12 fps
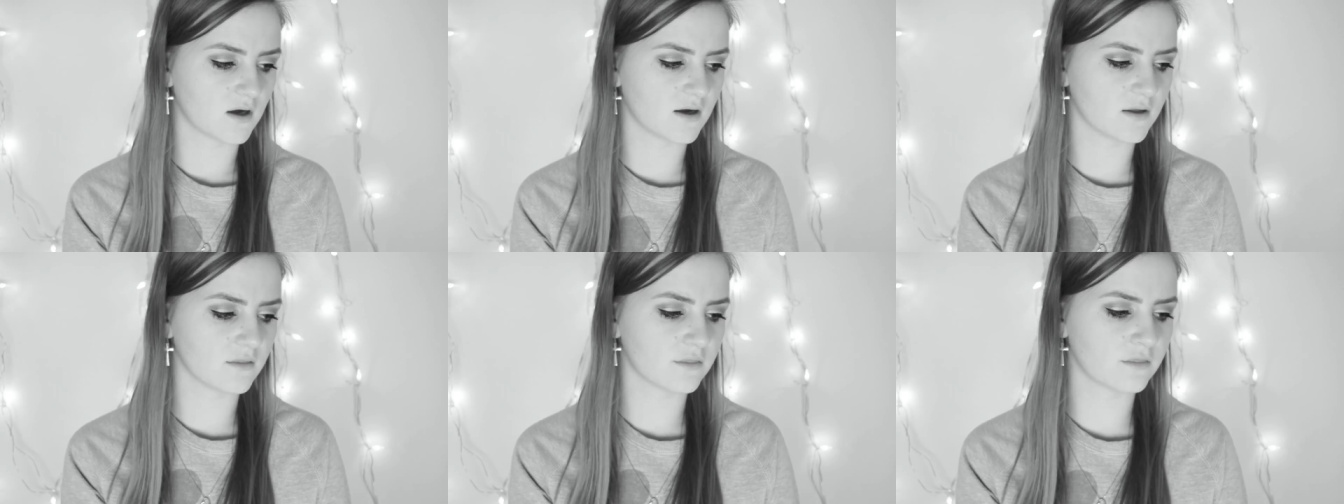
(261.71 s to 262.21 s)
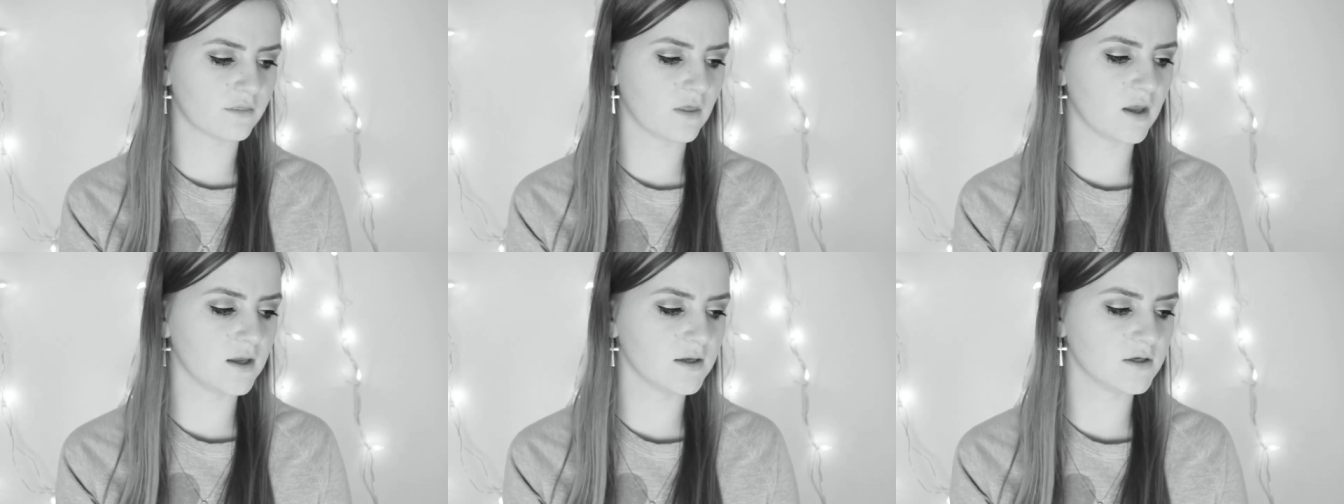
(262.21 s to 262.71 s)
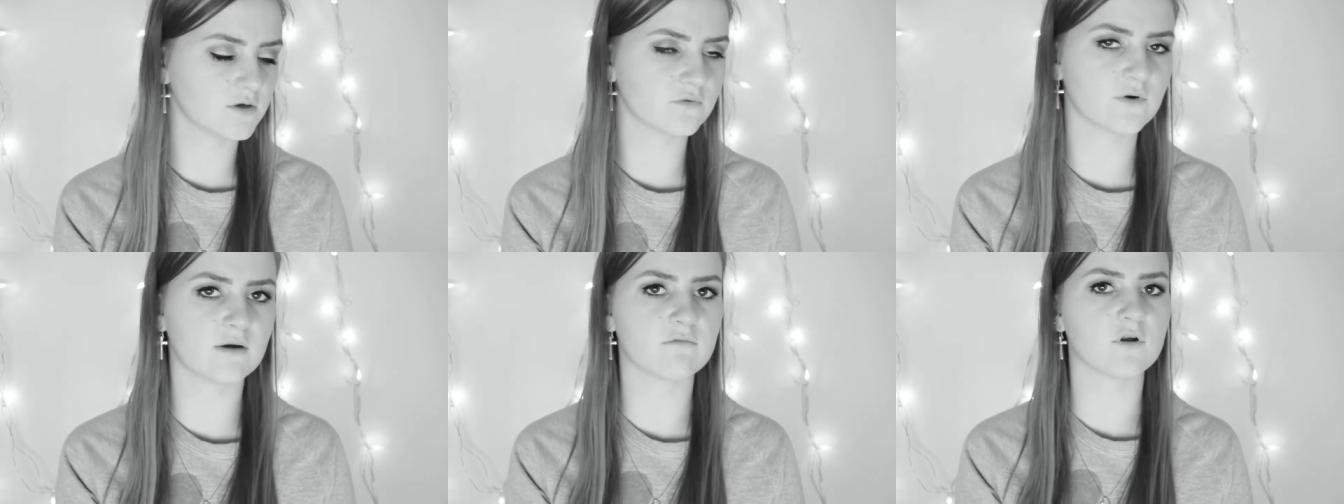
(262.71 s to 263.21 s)
I think
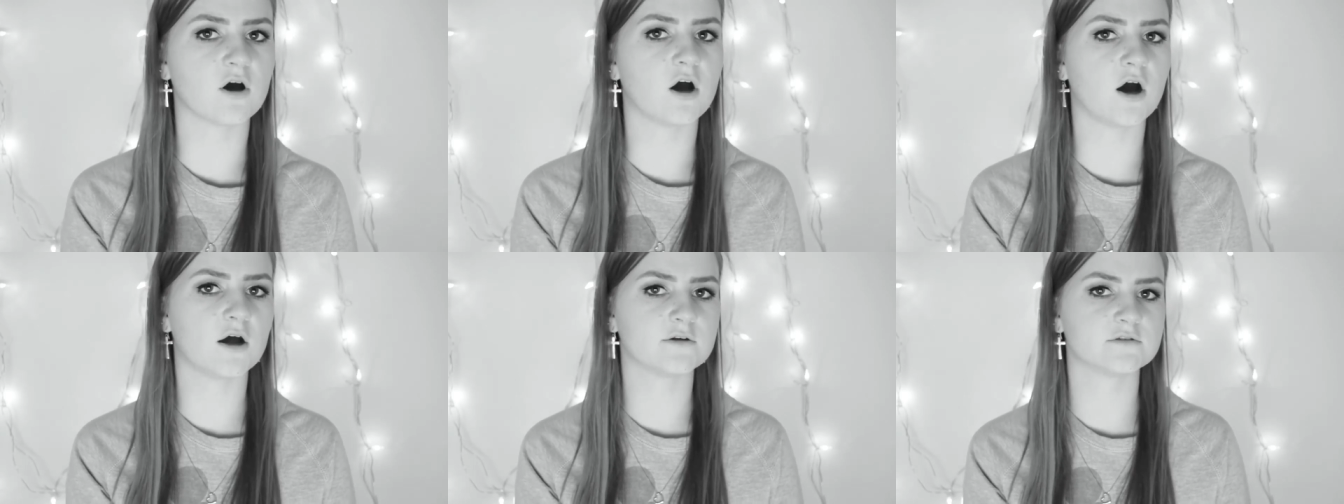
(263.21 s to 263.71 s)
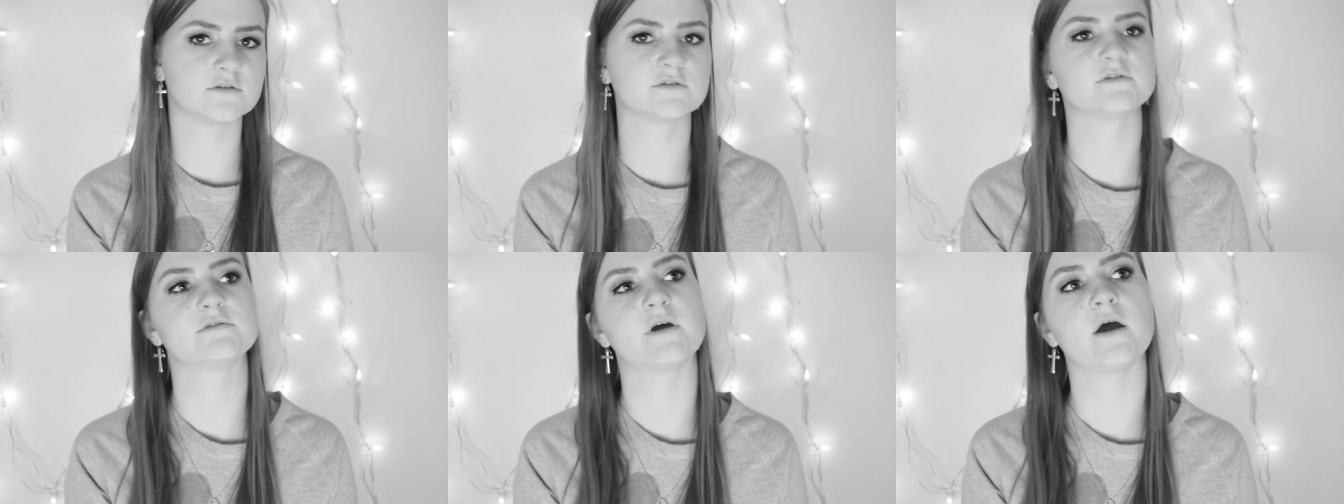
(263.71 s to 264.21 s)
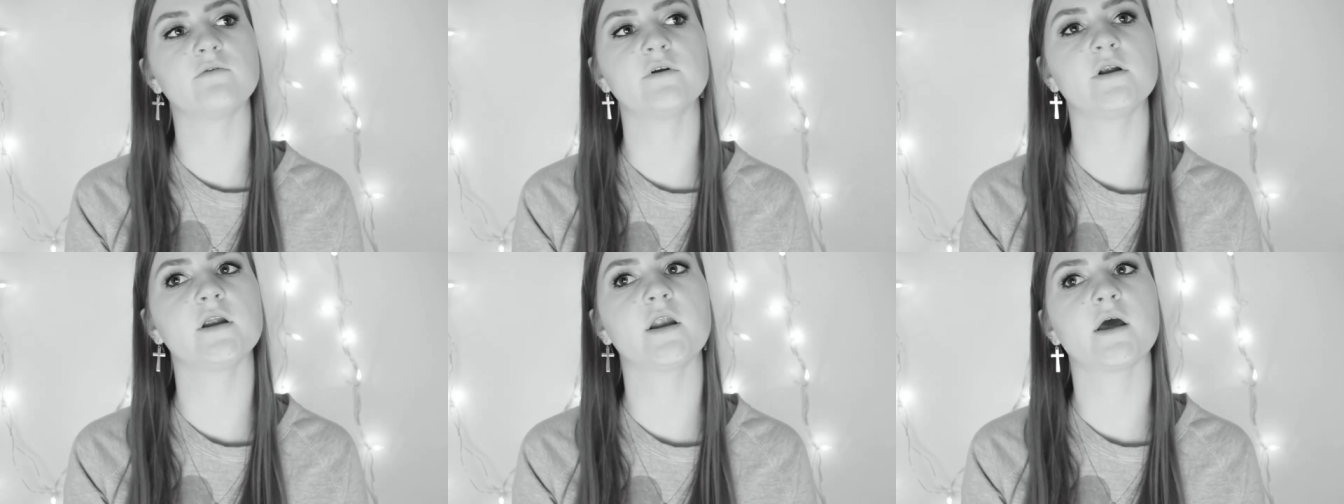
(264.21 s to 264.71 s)
Revlon. I
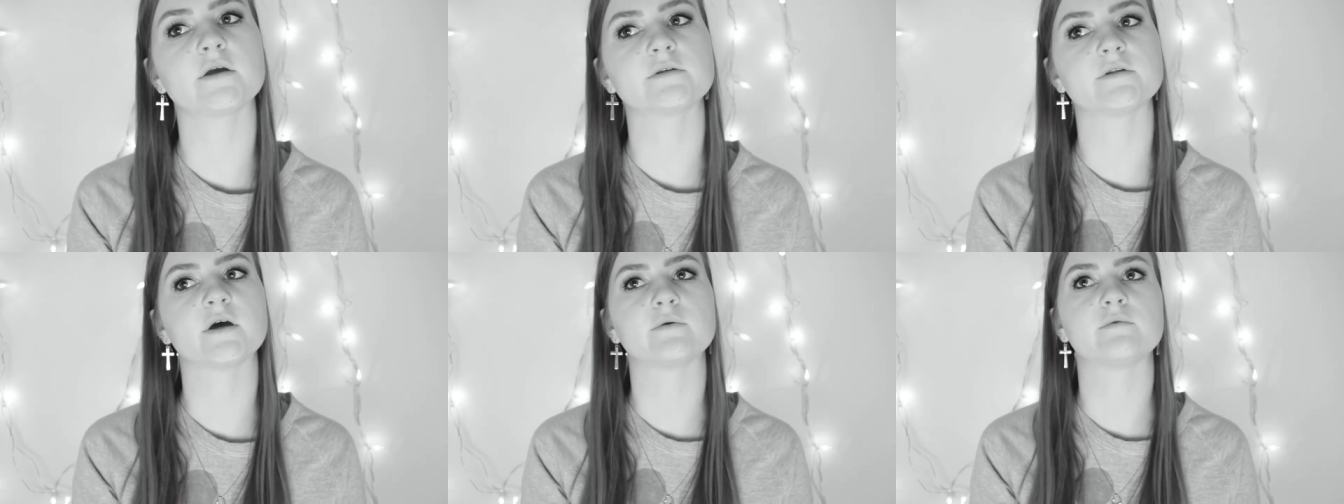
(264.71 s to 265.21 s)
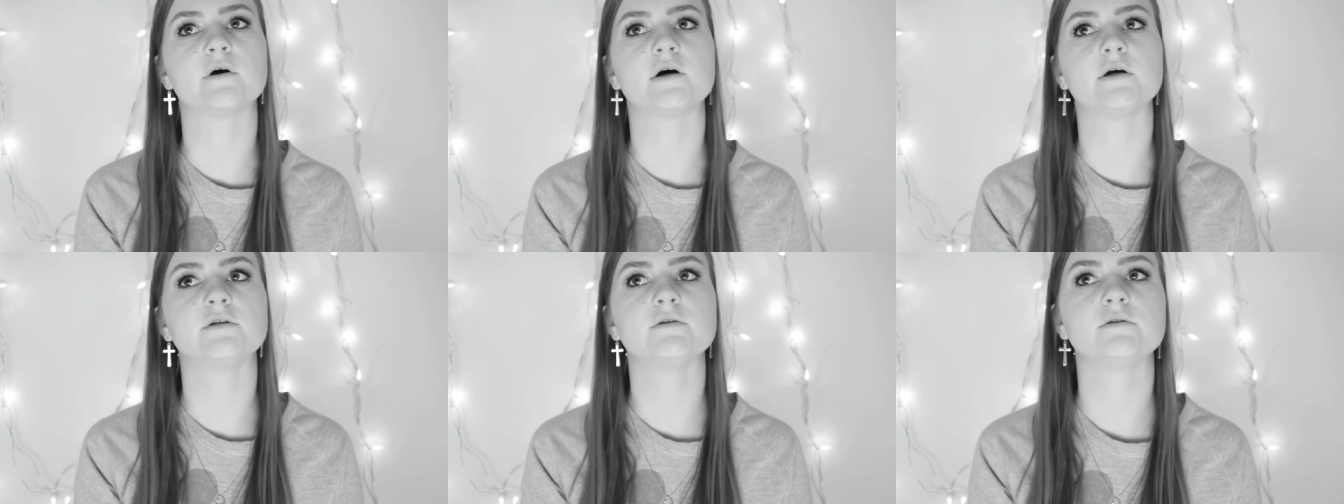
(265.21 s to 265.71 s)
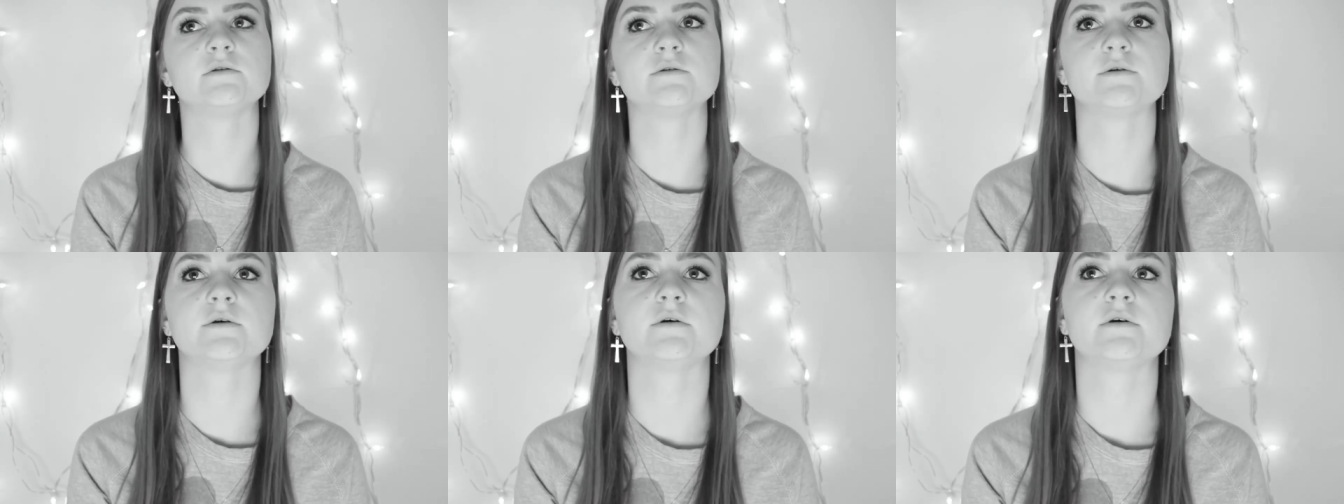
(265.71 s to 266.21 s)
really like that one.
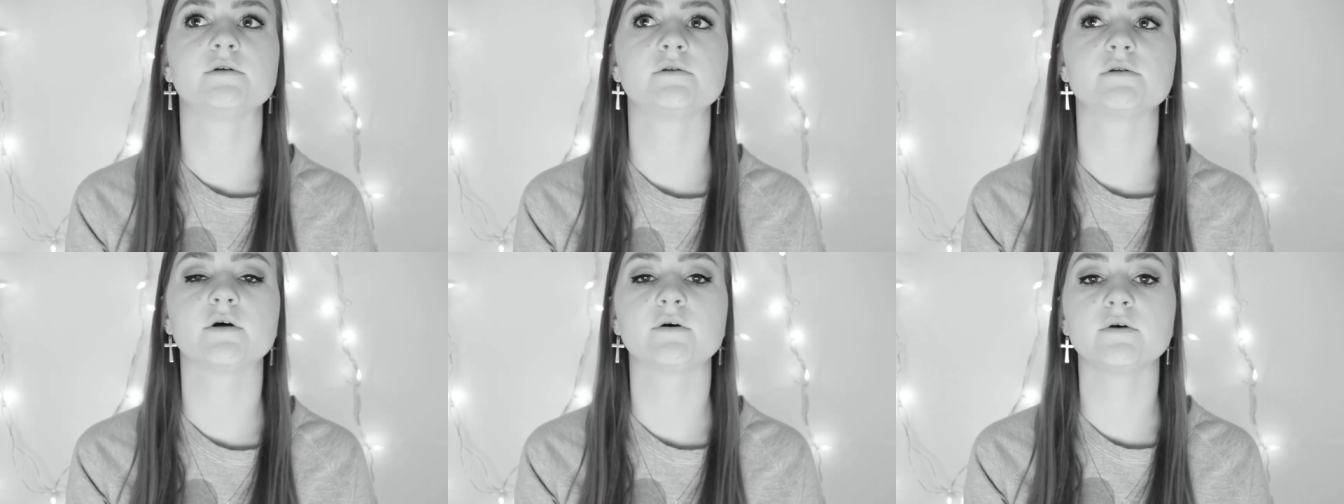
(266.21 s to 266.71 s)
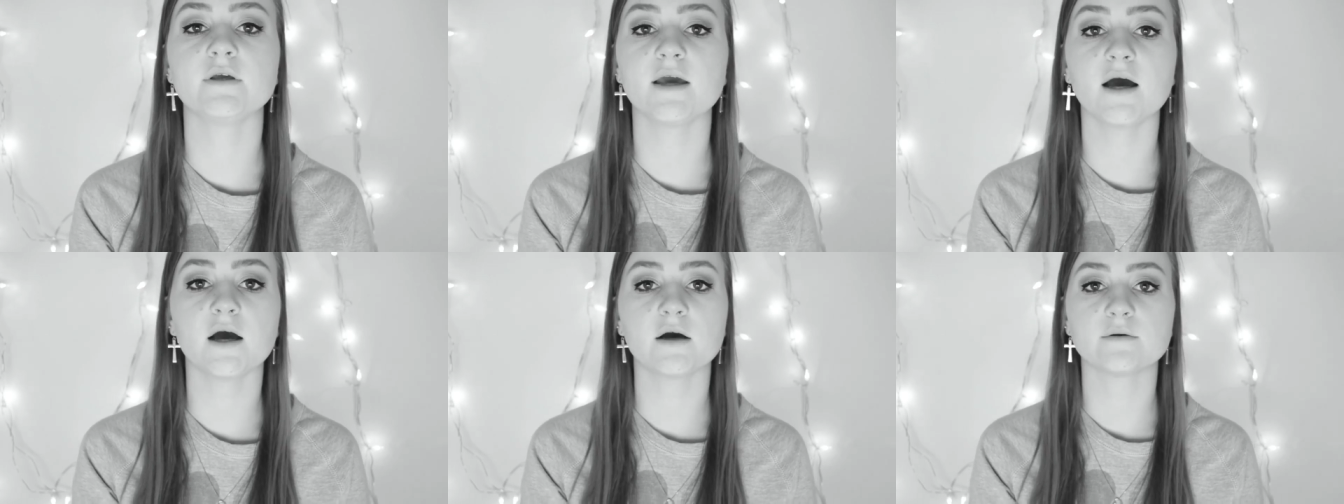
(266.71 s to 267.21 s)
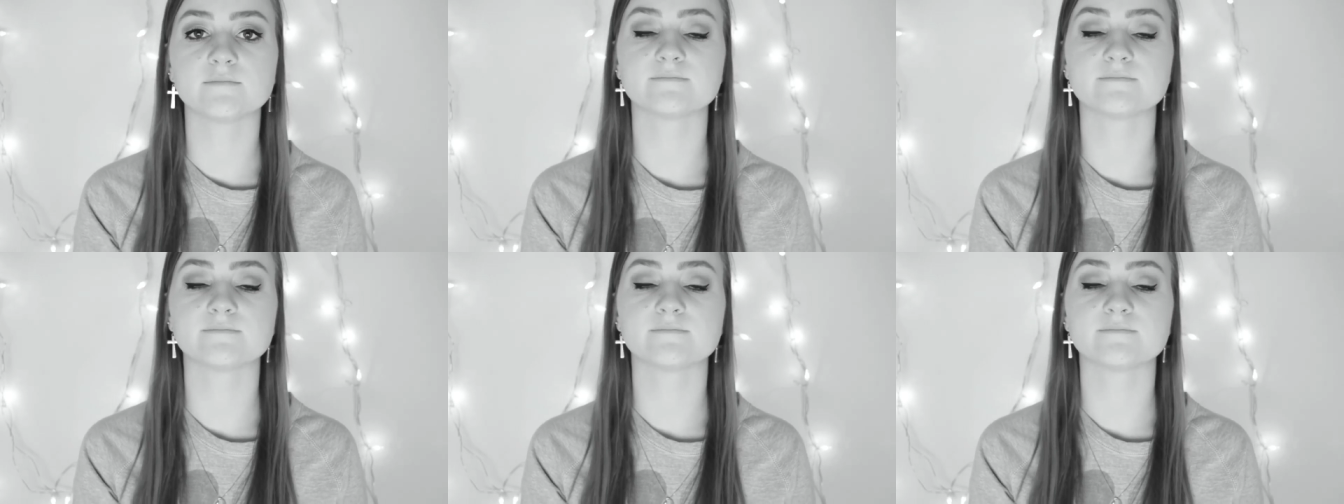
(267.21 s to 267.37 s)
So yeah.